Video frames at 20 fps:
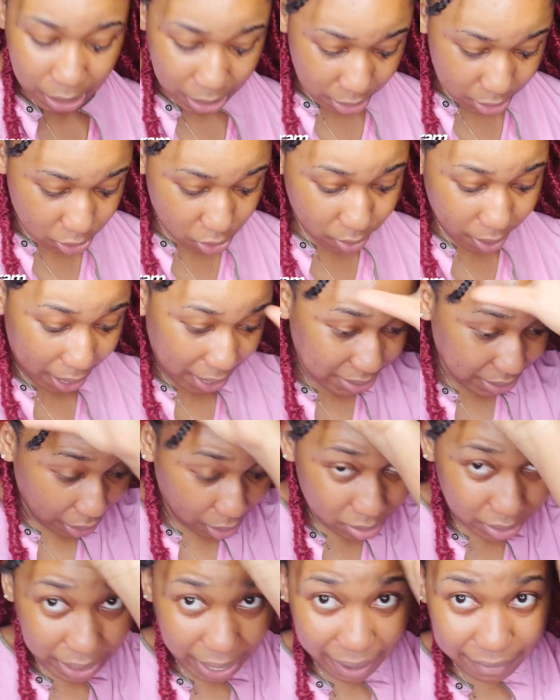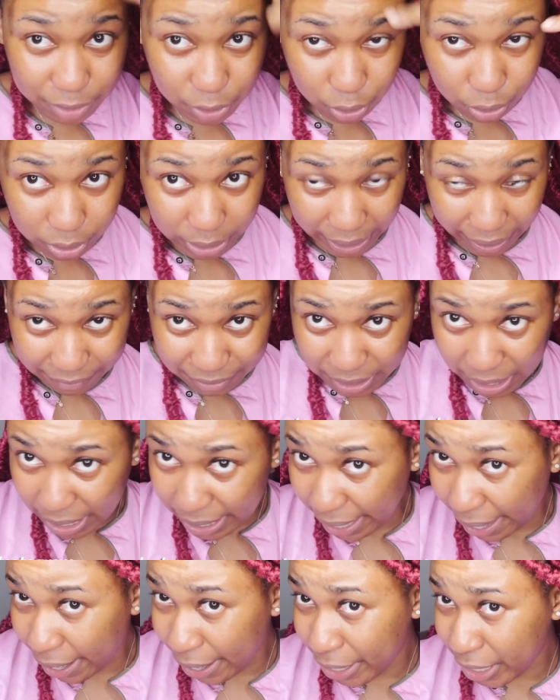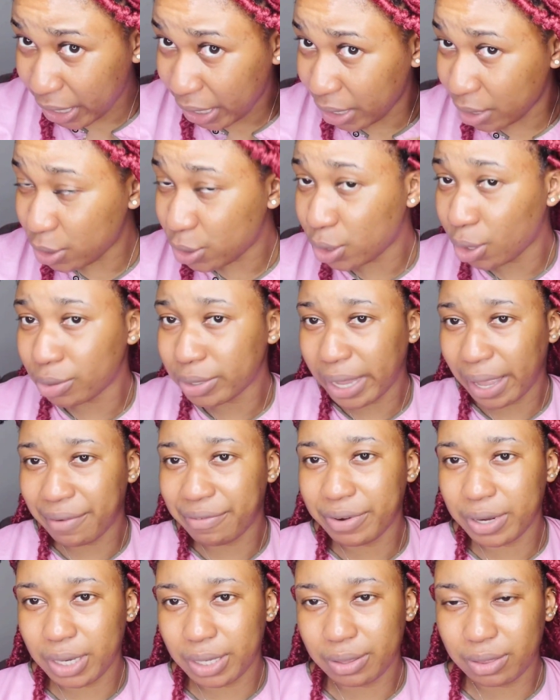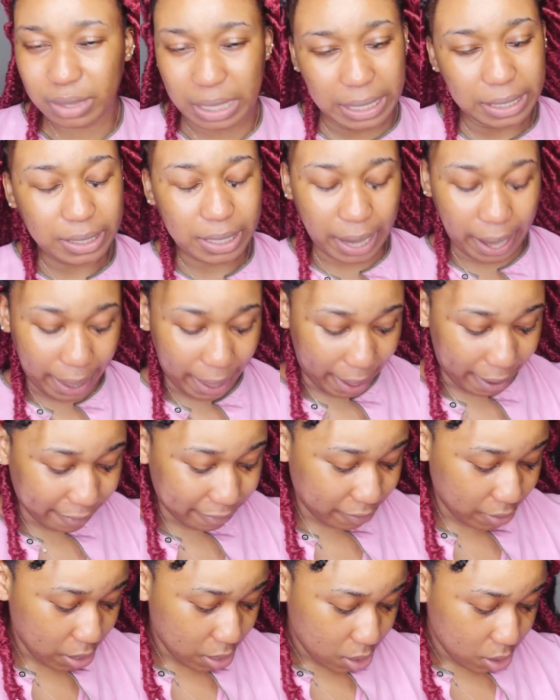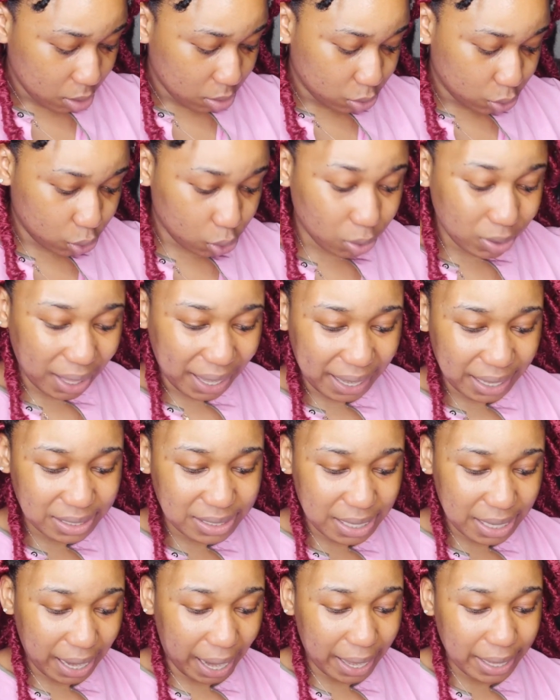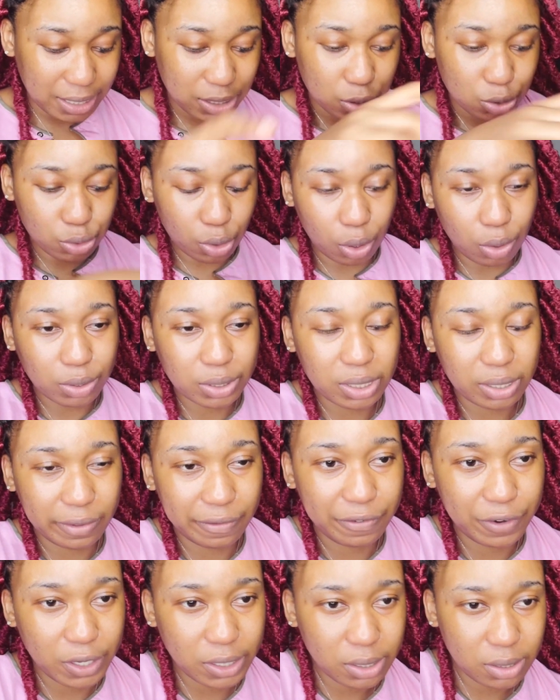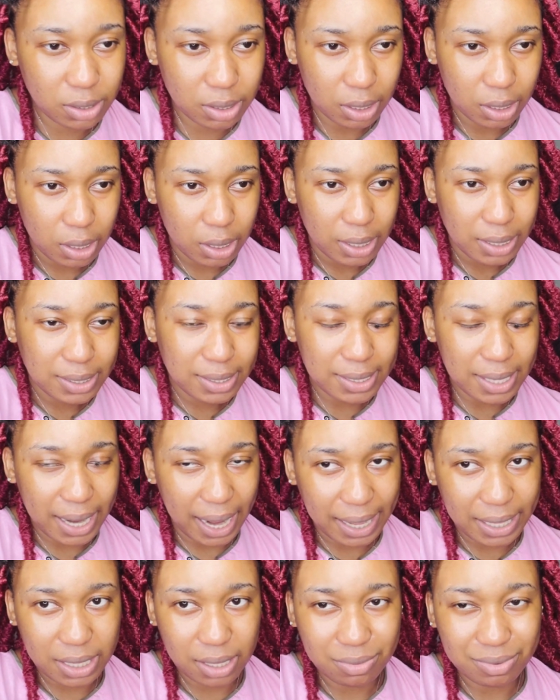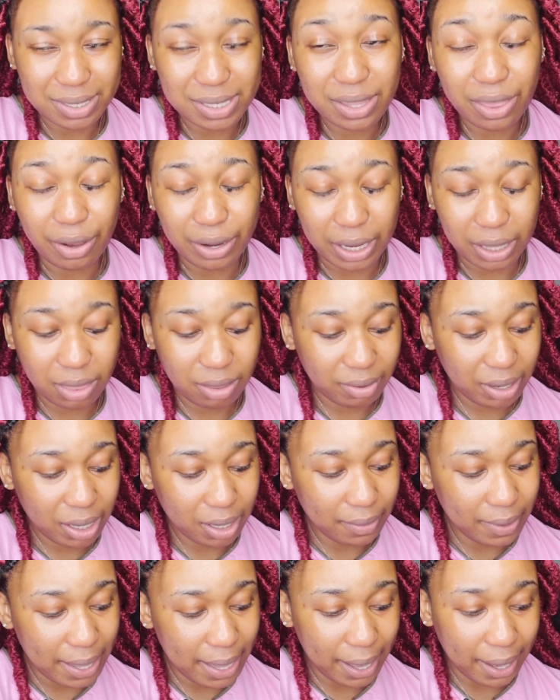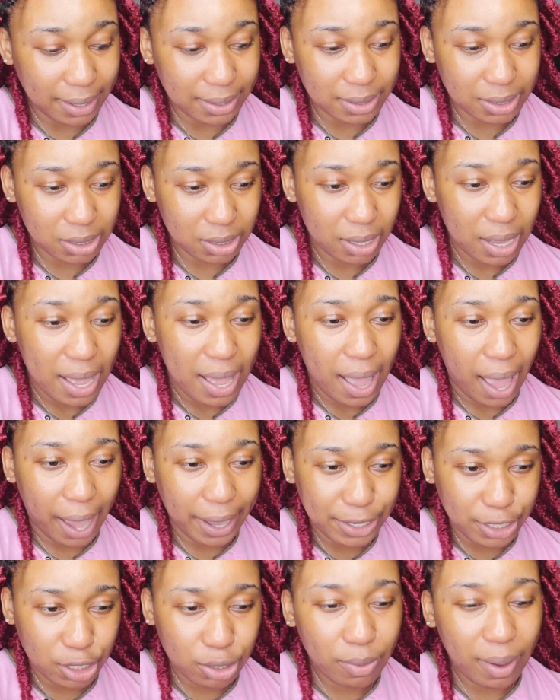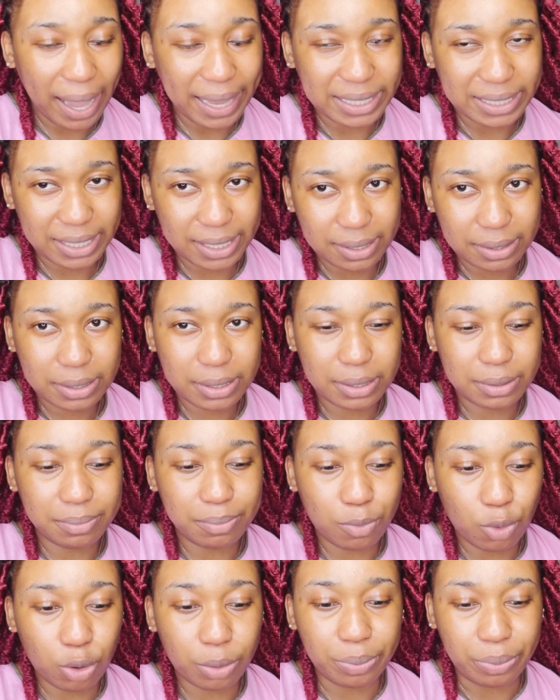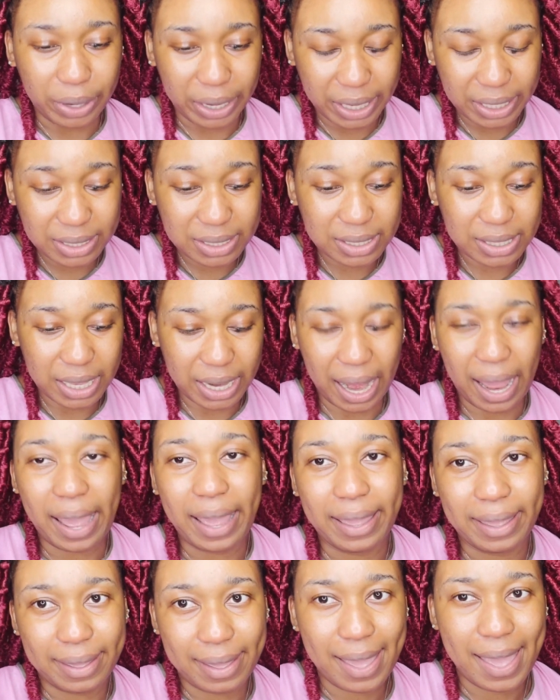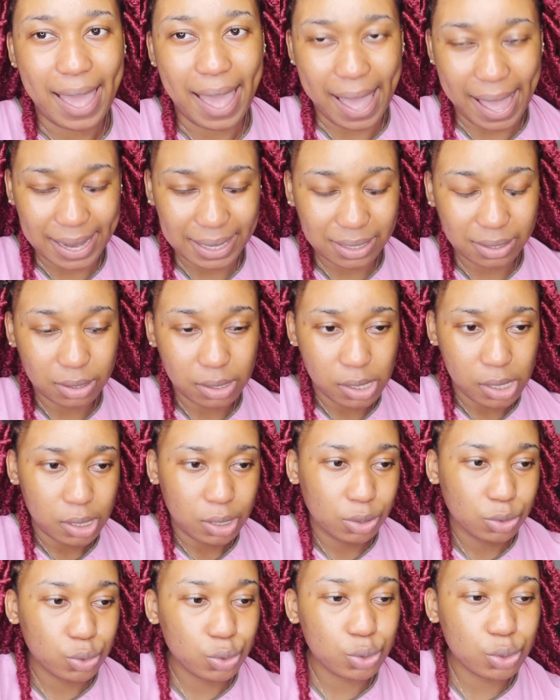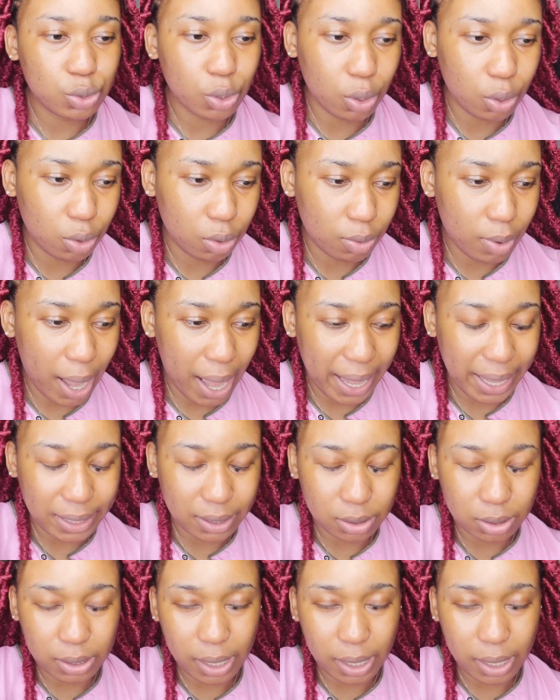so guys, I only have 2 left and I already installed everything that I have. So like I said, I installed the first set I did was 33 and I knew I did more braids than I had. So I